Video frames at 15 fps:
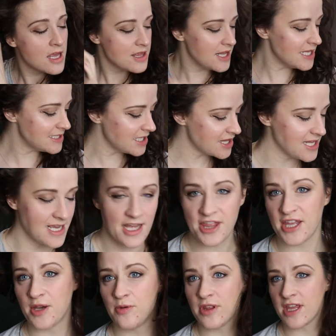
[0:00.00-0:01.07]
That's the thing I
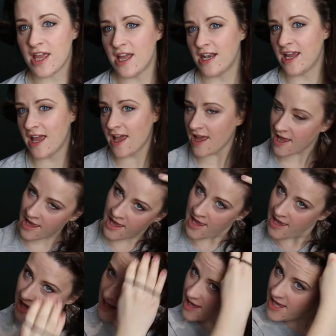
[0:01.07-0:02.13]
think with curly hair.
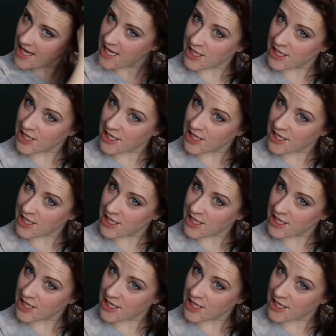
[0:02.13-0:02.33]
It